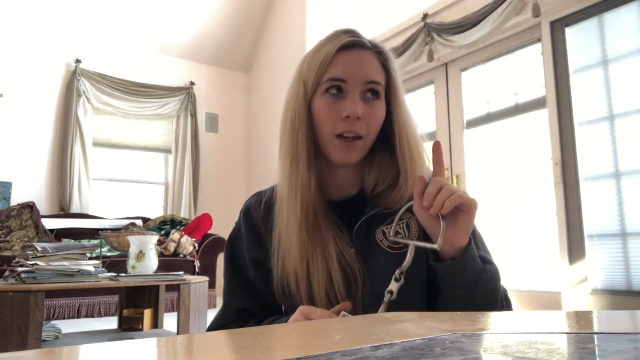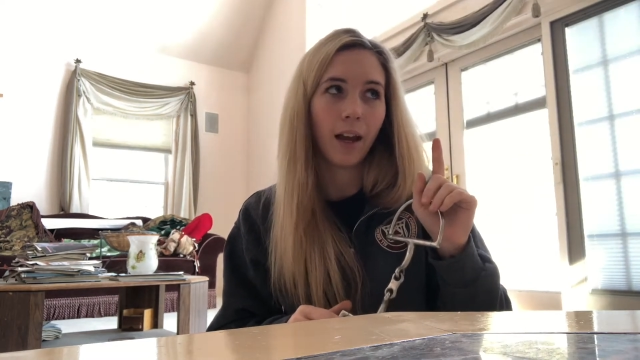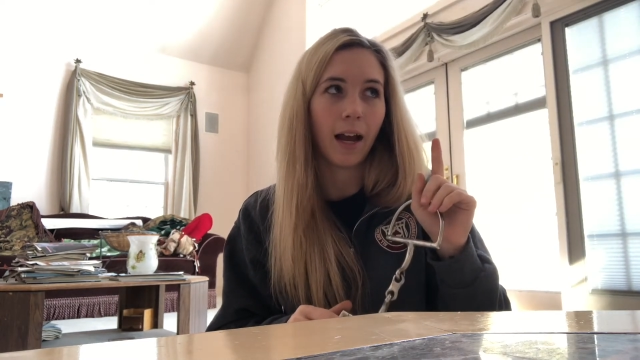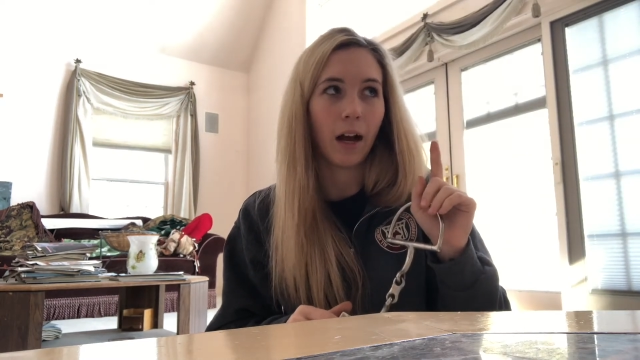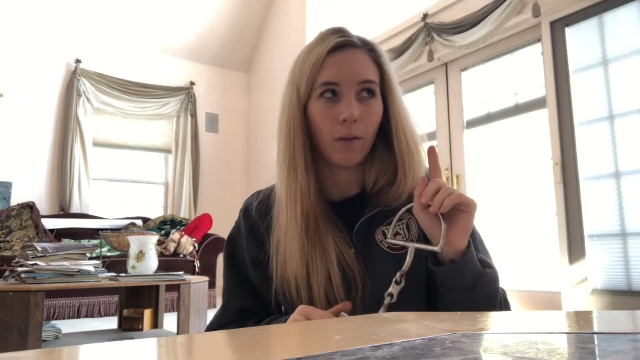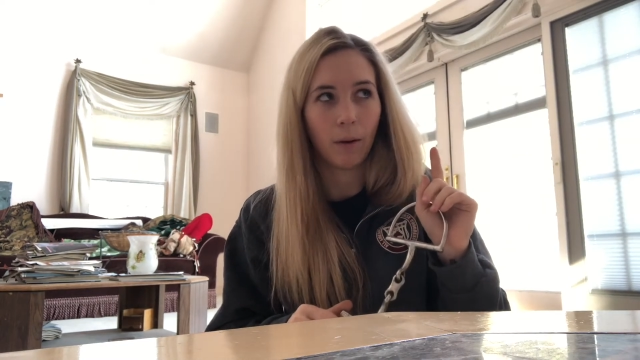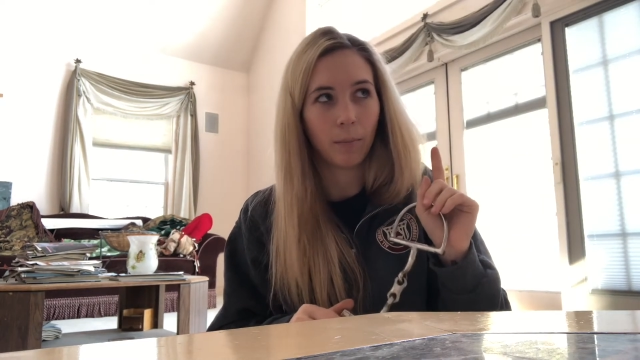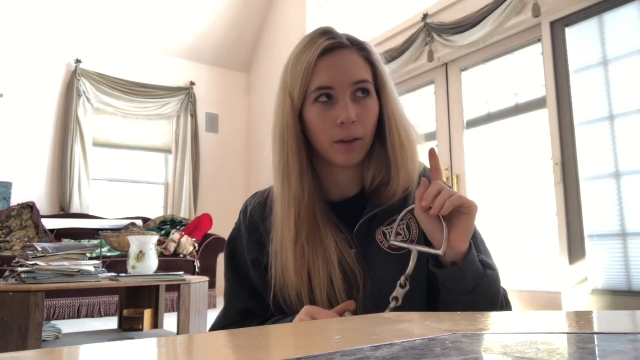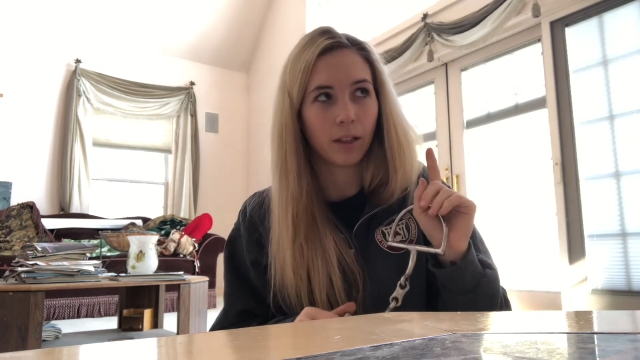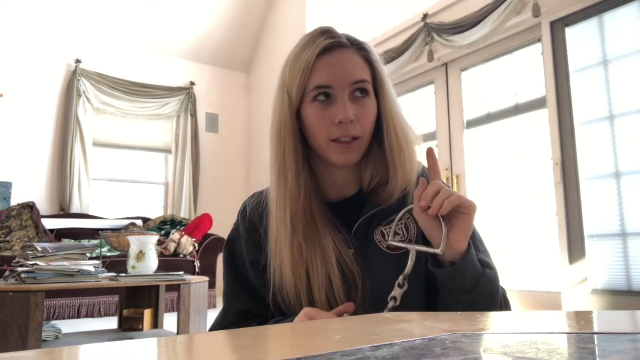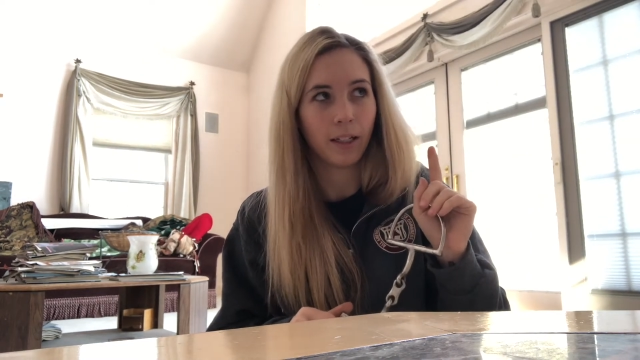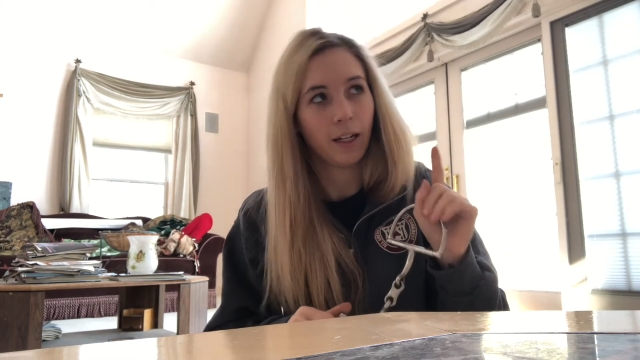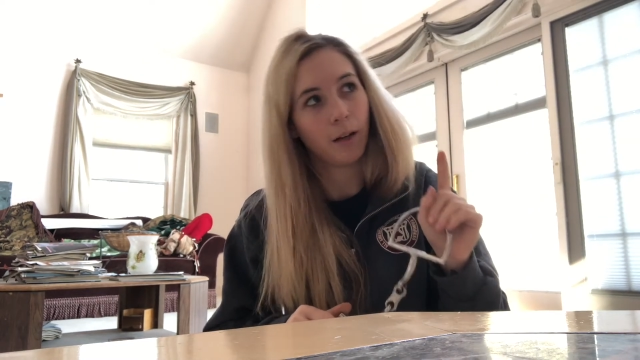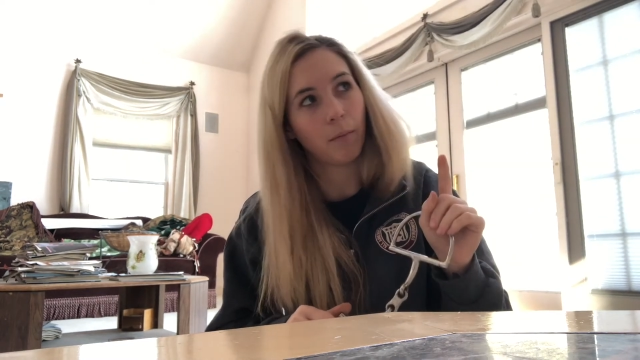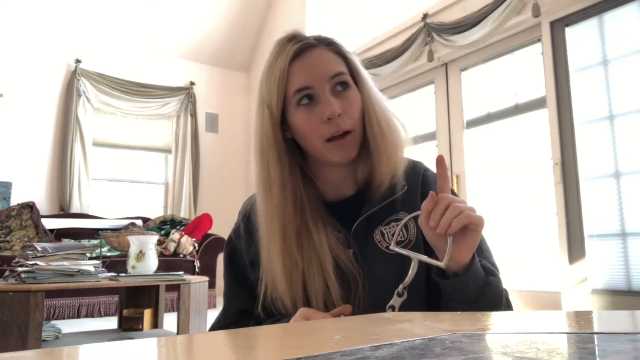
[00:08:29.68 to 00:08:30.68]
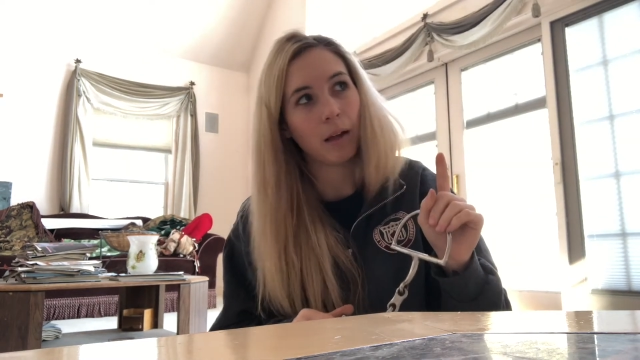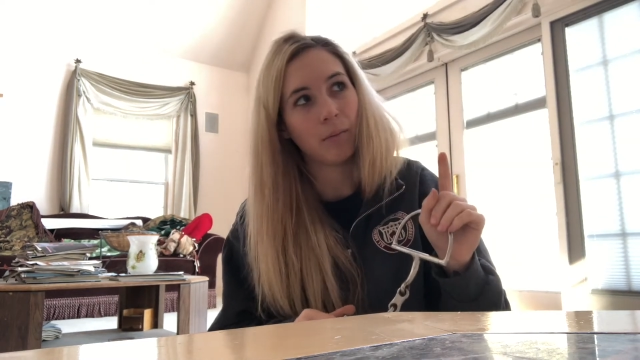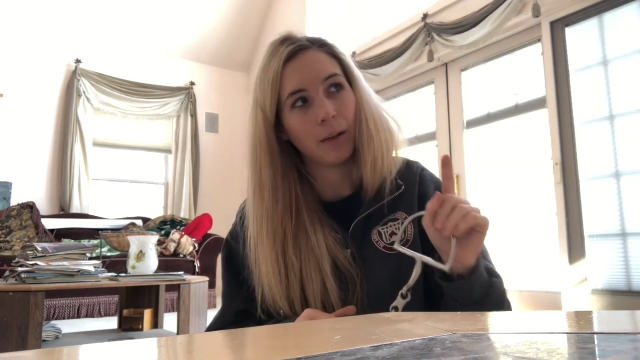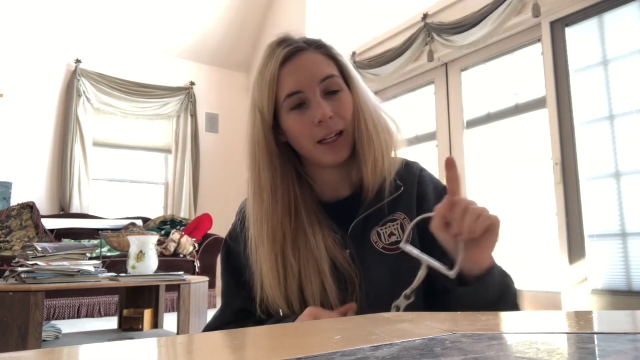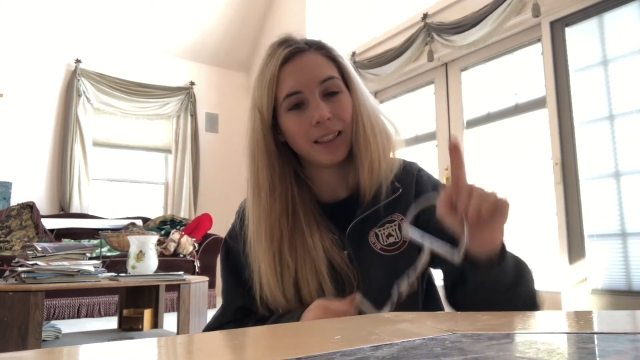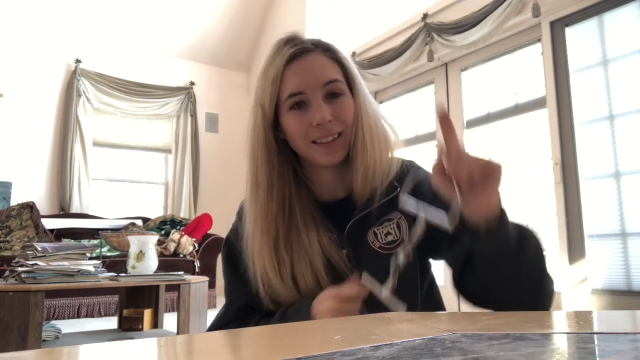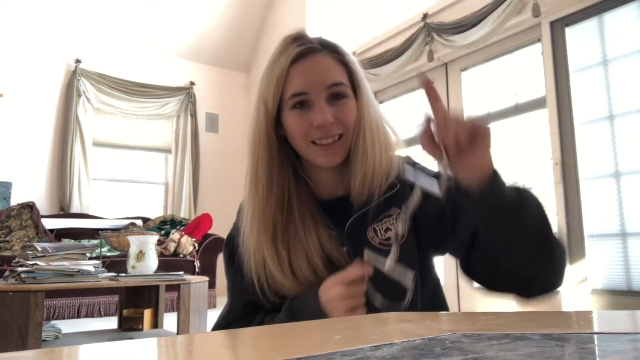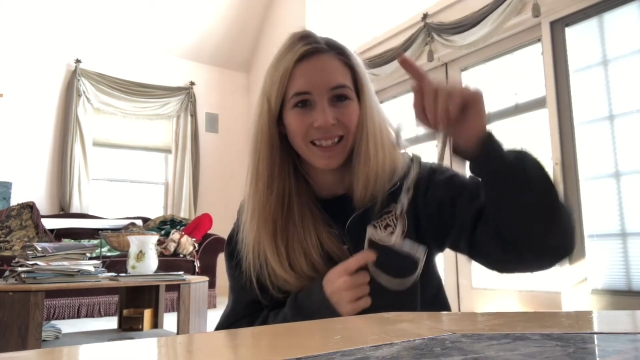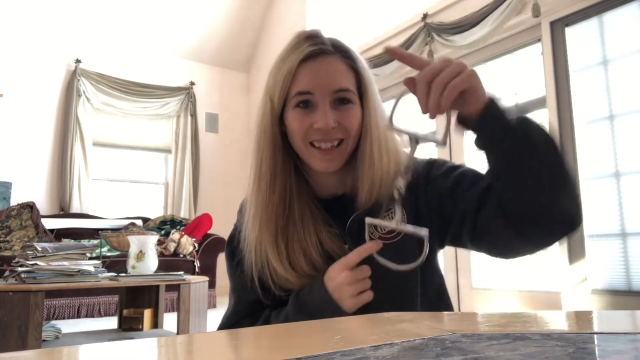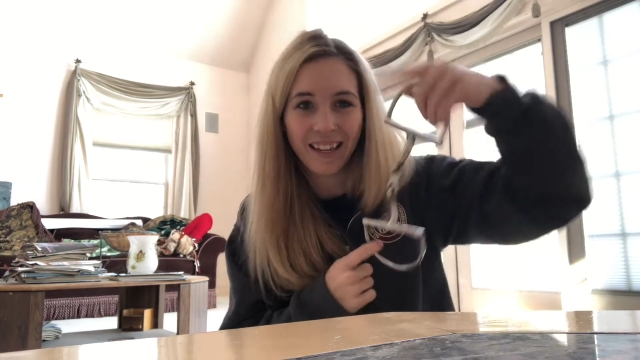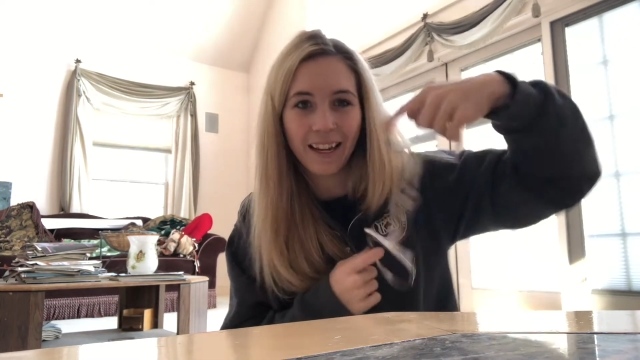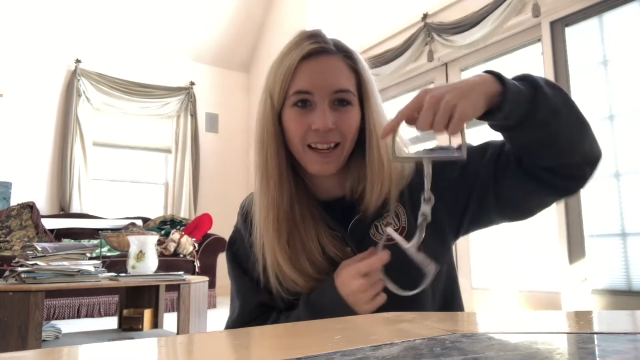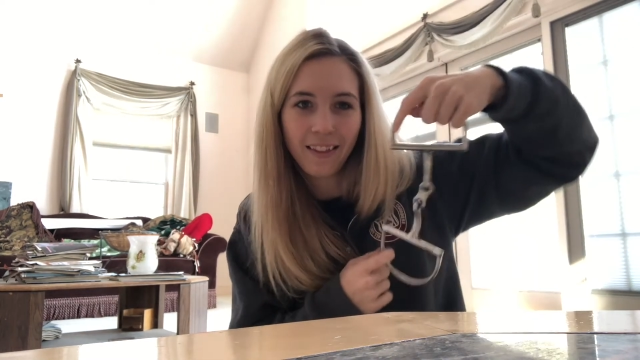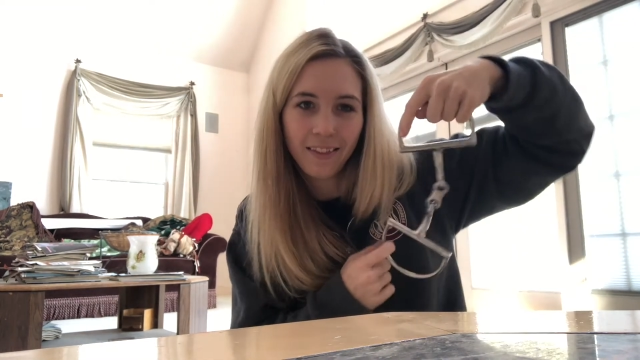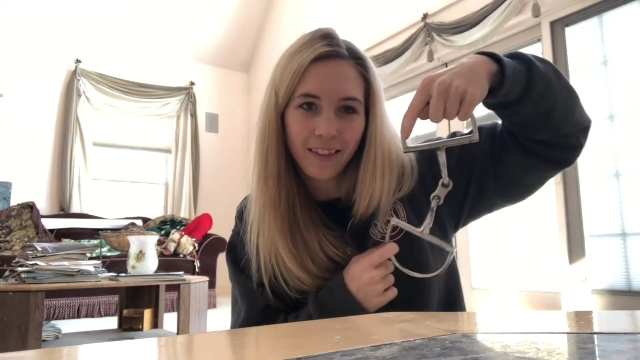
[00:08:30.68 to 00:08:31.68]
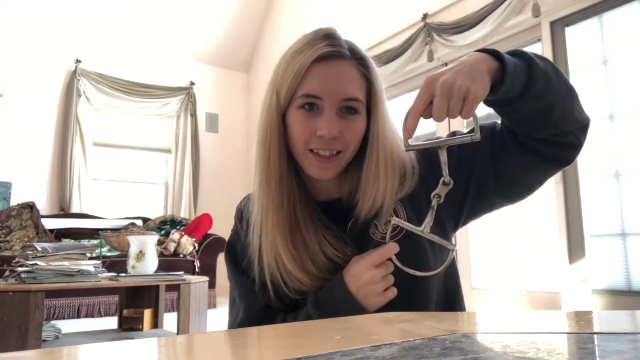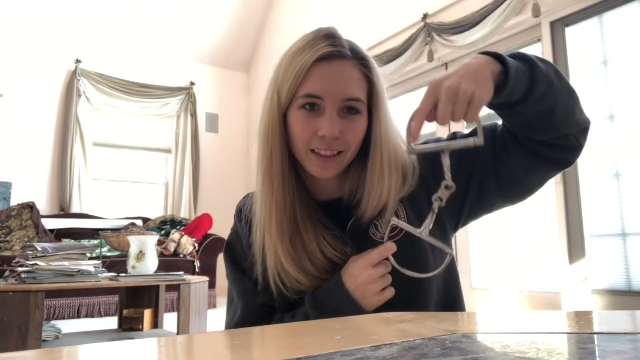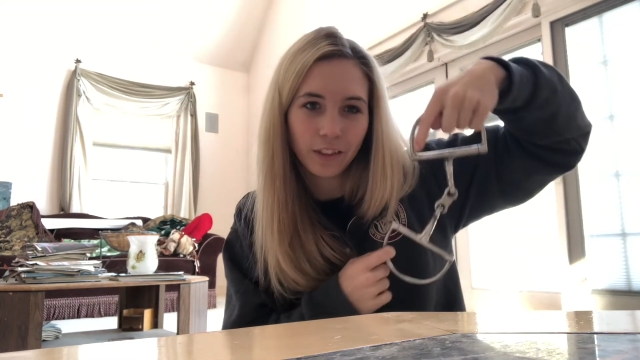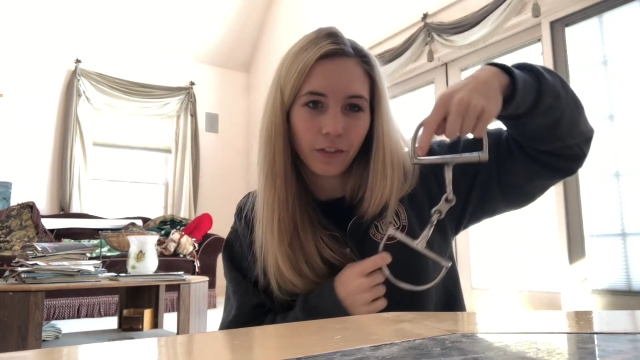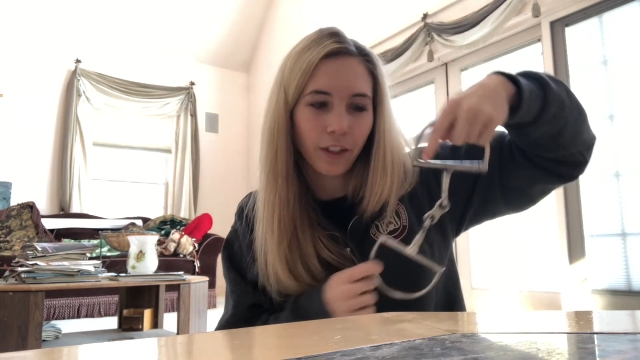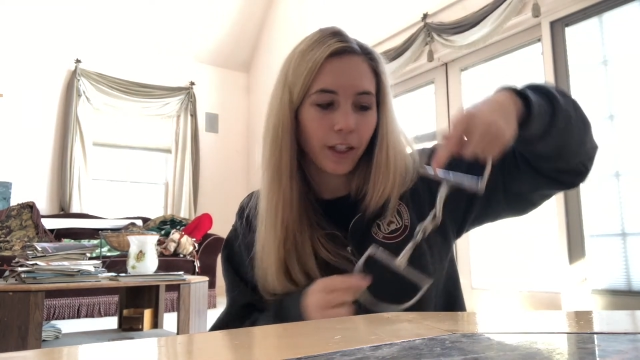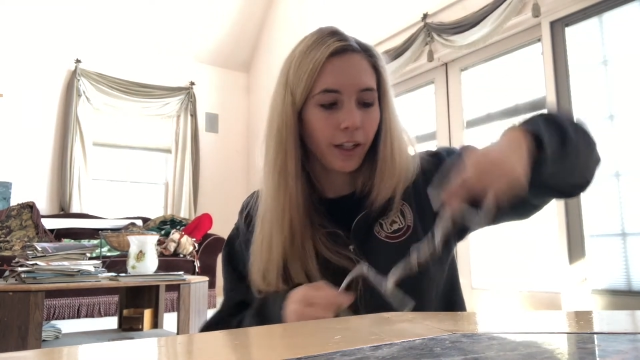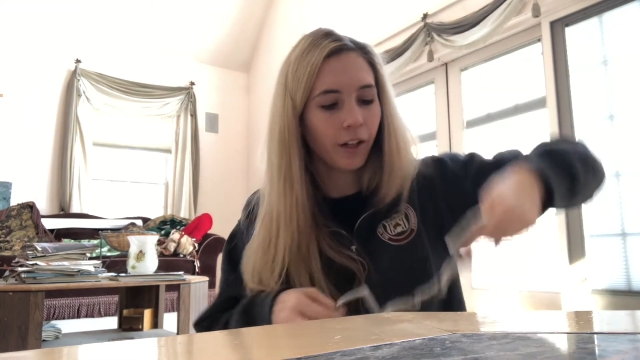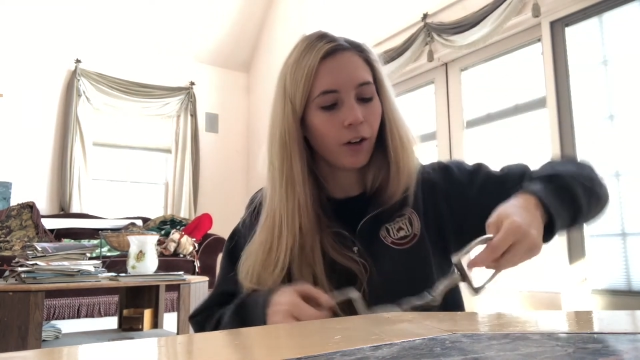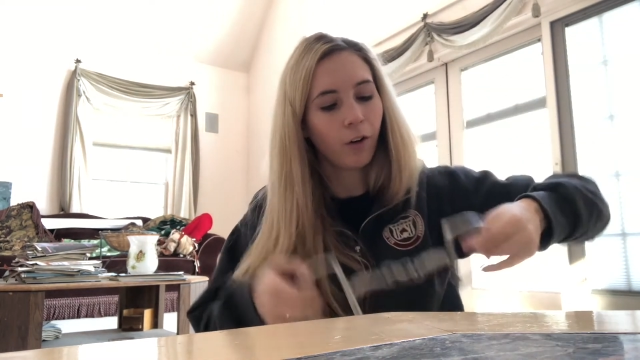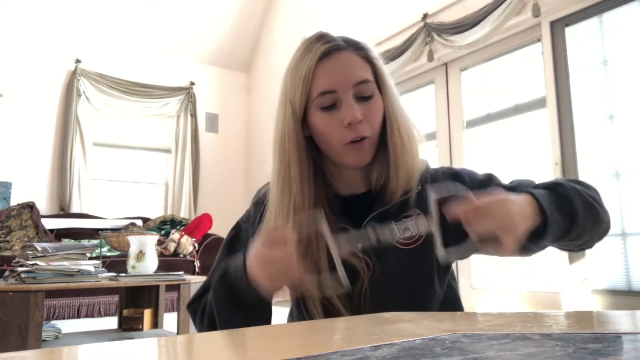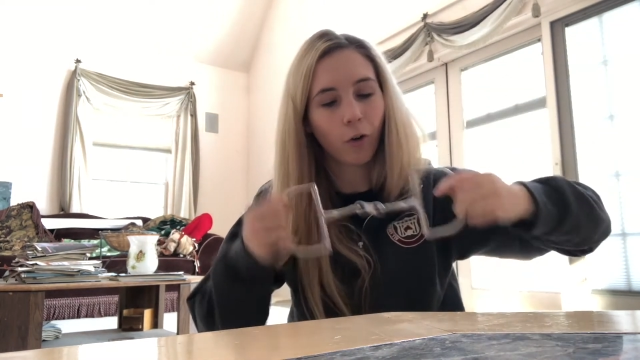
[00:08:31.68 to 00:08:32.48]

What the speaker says: how I'm cleaning my bits in this video,